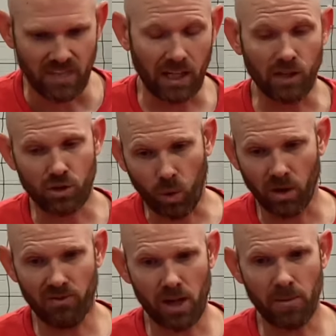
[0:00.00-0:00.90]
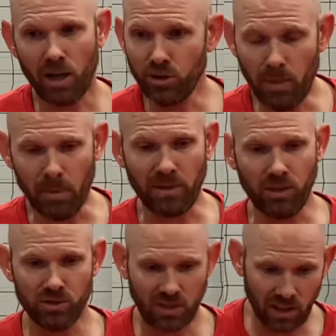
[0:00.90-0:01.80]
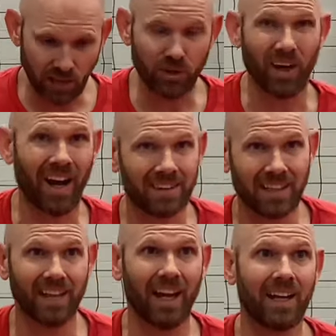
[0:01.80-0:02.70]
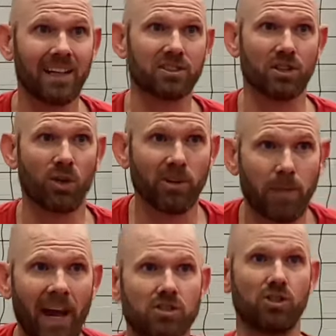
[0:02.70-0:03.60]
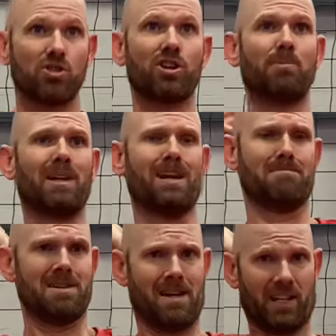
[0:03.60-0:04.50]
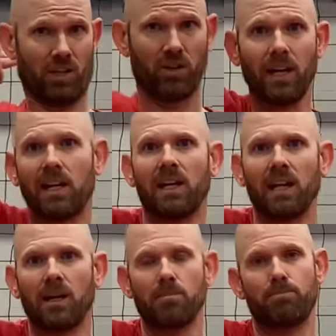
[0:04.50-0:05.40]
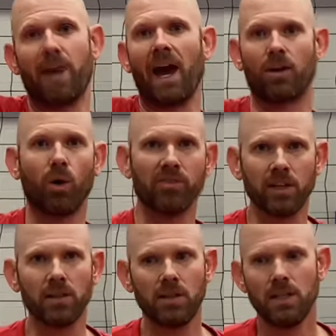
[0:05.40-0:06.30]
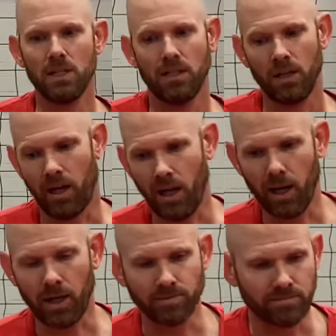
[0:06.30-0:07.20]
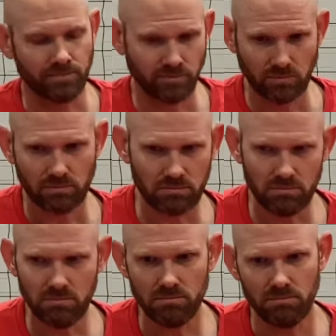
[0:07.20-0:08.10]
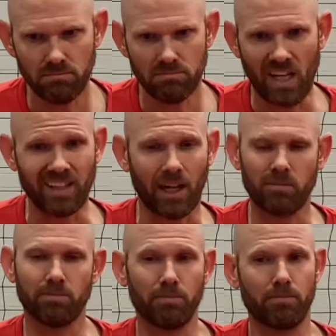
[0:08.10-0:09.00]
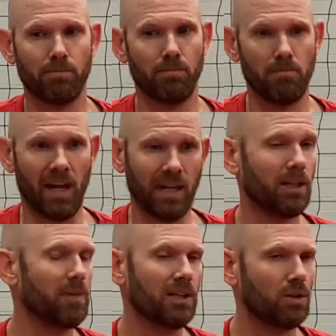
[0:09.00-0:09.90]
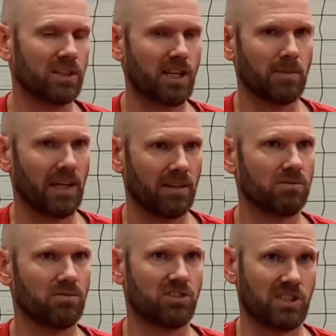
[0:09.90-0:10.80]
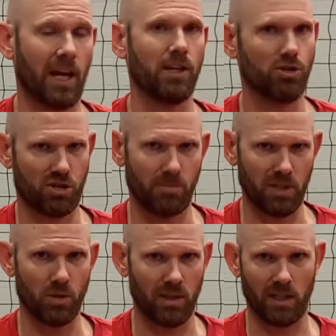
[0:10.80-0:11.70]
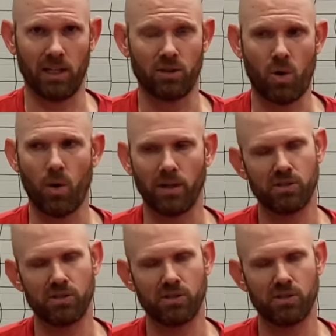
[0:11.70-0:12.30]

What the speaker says: In court volleyball, you might be using it if you're at the net and it's an overpass and you're jumping up and then you're hitting it back over. And that'd mainly be the only time that I'd say you should be doing it in court.